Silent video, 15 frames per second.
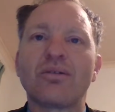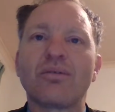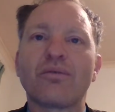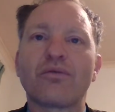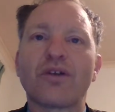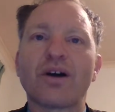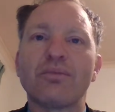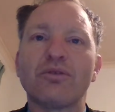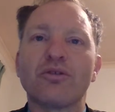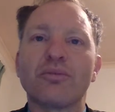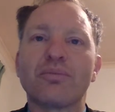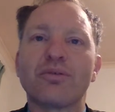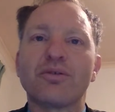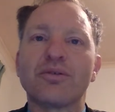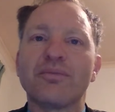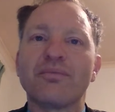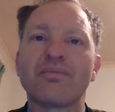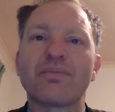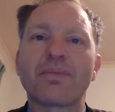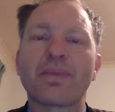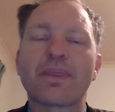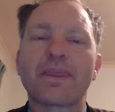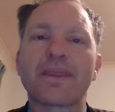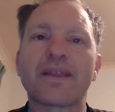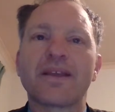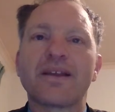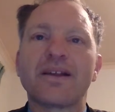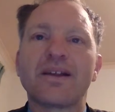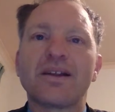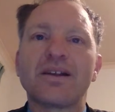far more important.
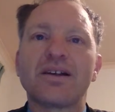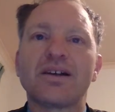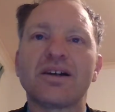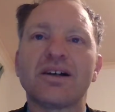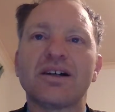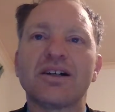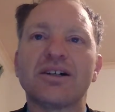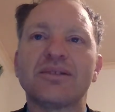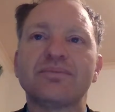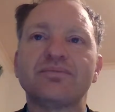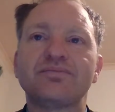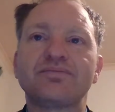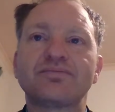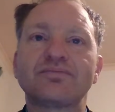And